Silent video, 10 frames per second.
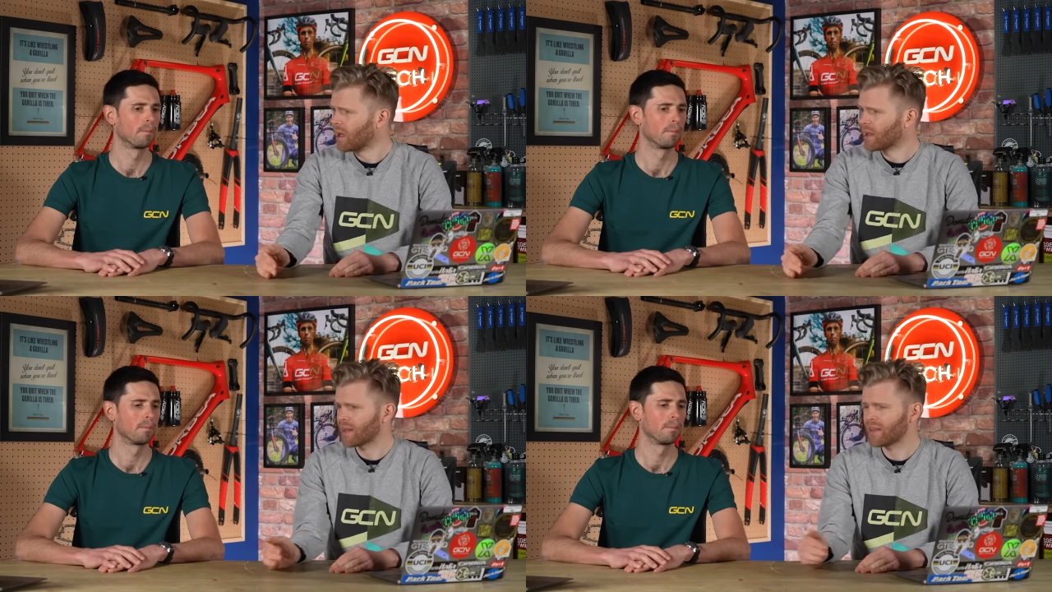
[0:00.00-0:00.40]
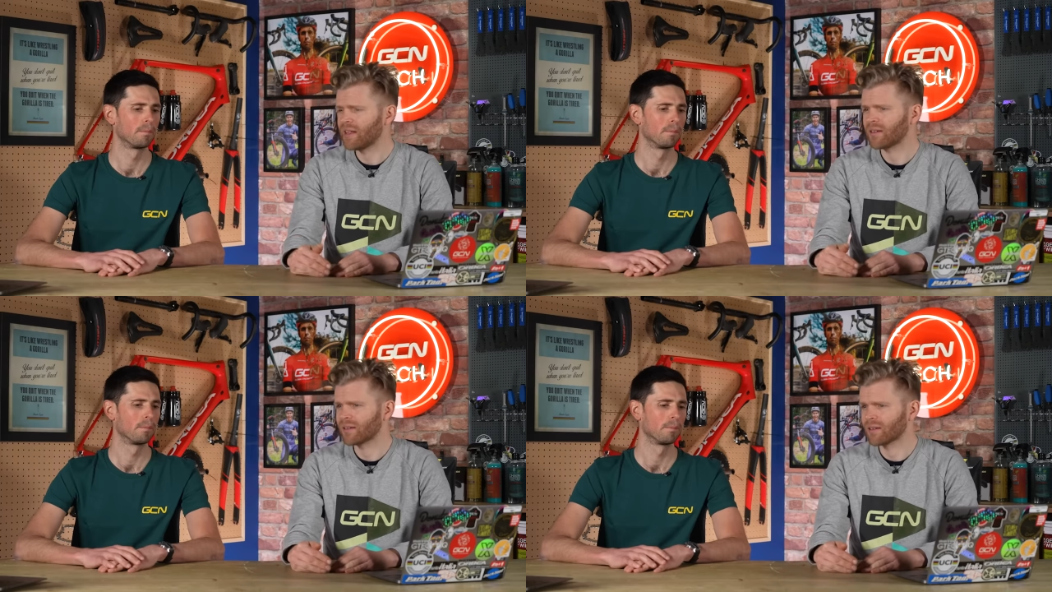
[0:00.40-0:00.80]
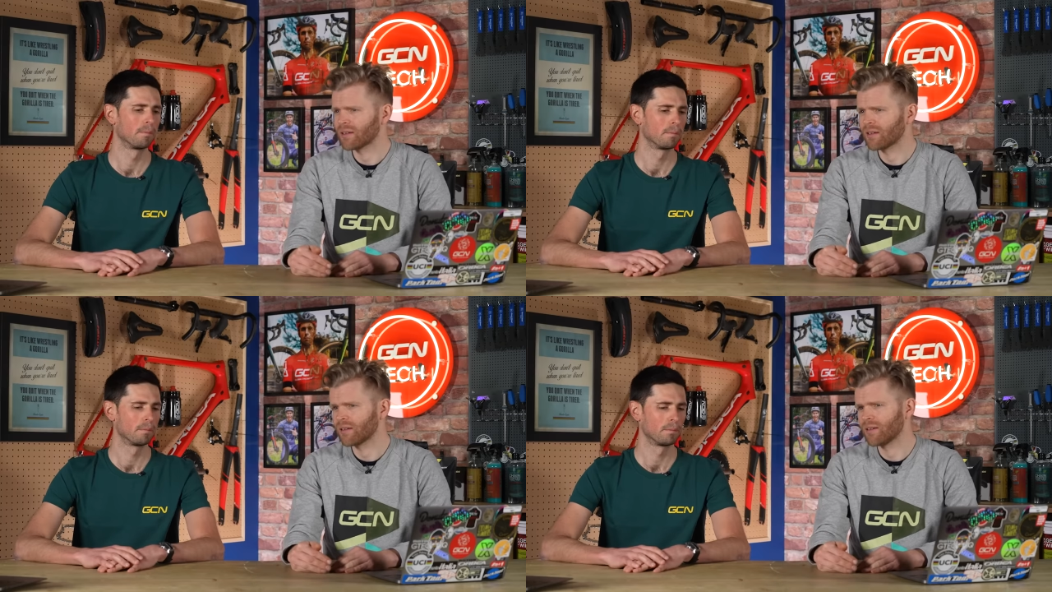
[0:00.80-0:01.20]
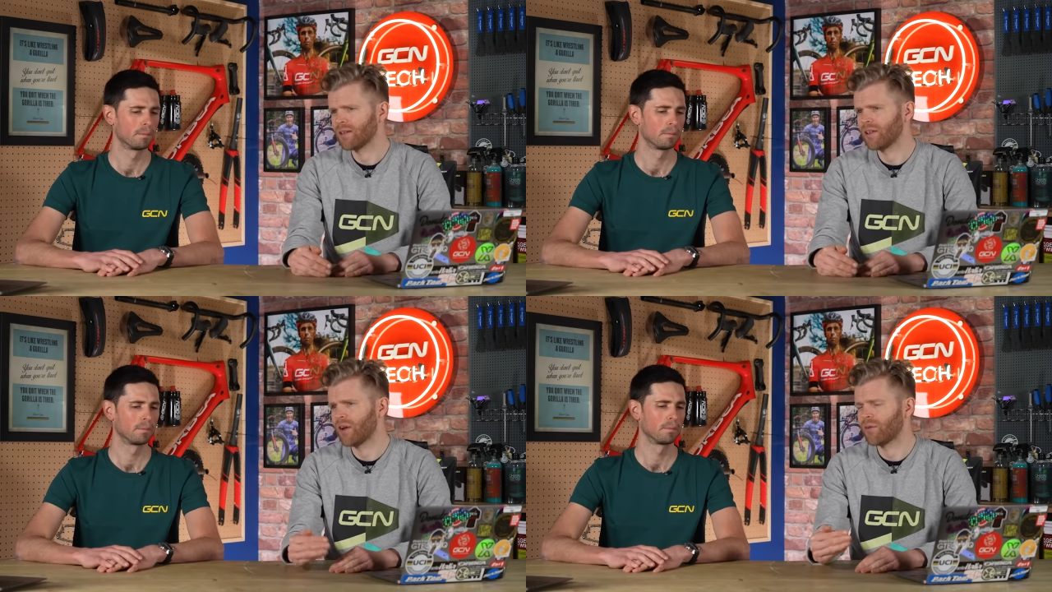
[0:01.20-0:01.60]
Speaker 1: And I think,
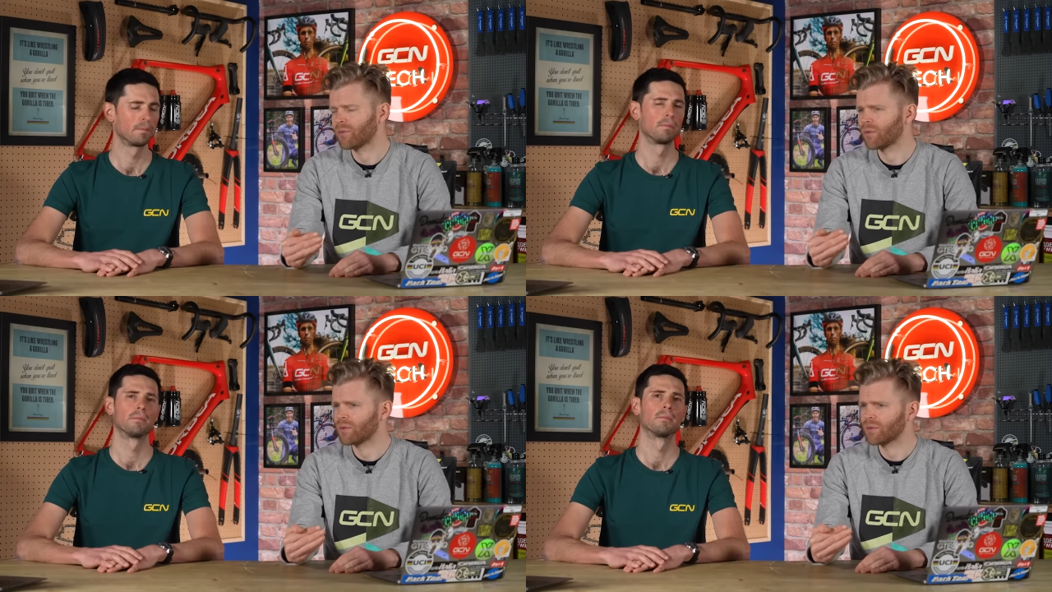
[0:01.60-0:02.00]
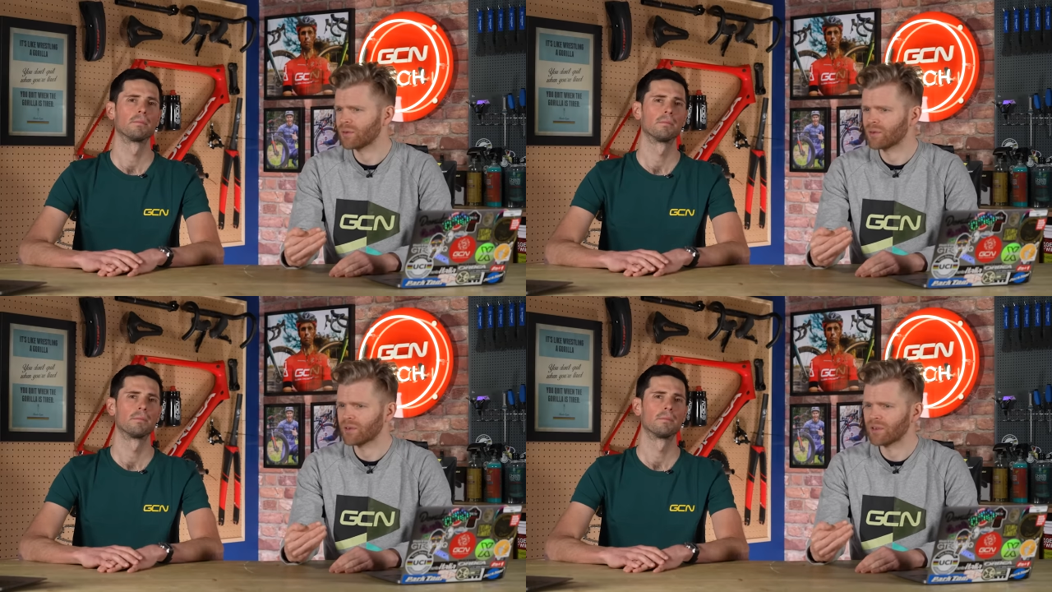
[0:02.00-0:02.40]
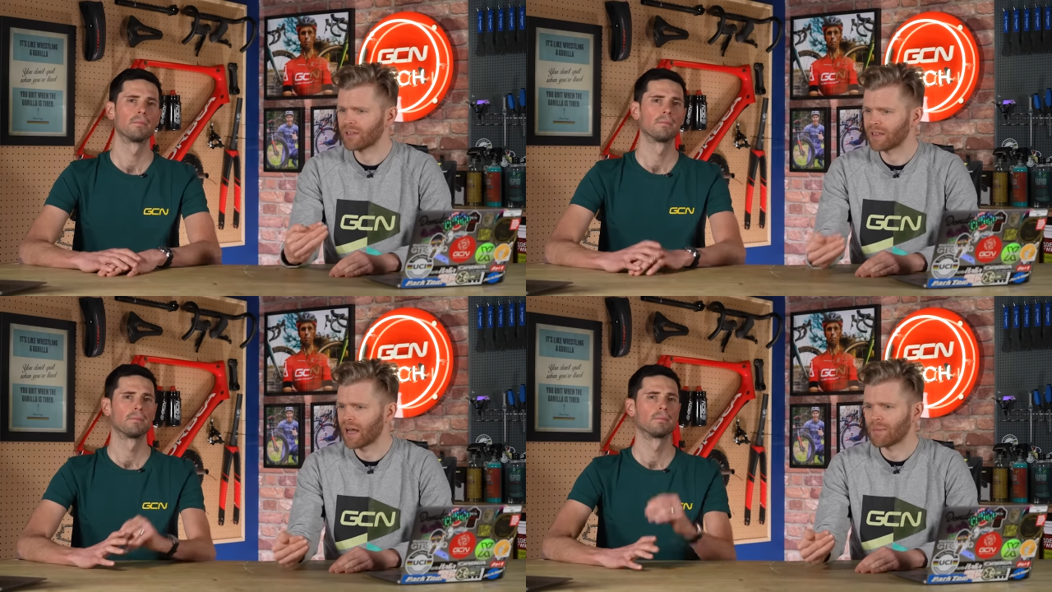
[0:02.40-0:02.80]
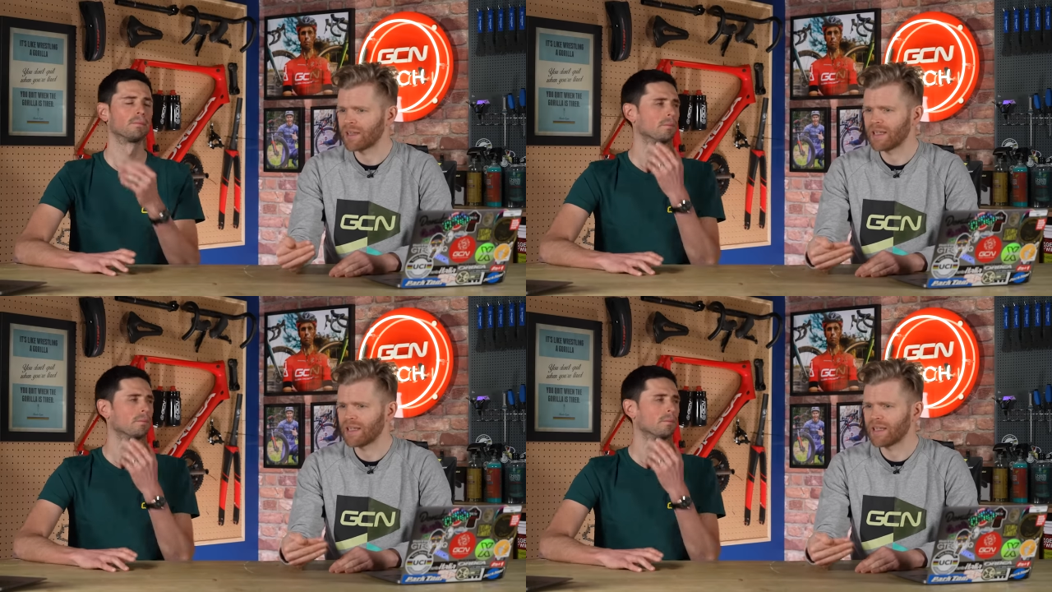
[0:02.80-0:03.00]
you know, I mean,